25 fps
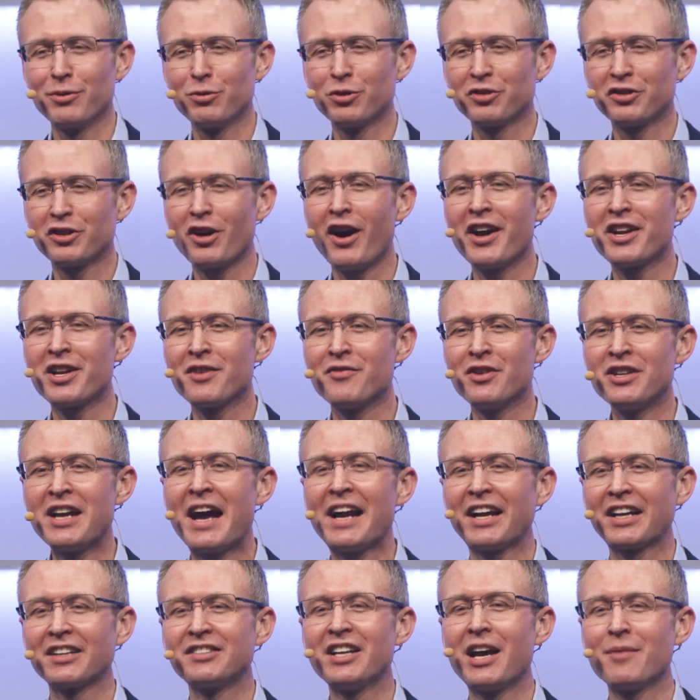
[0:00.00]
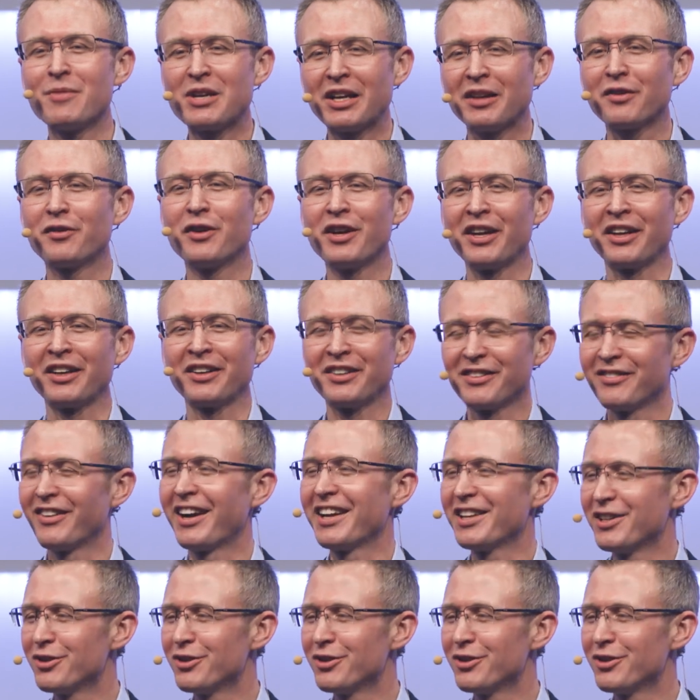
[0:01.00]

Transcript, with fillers: was kind of an academic thing, right?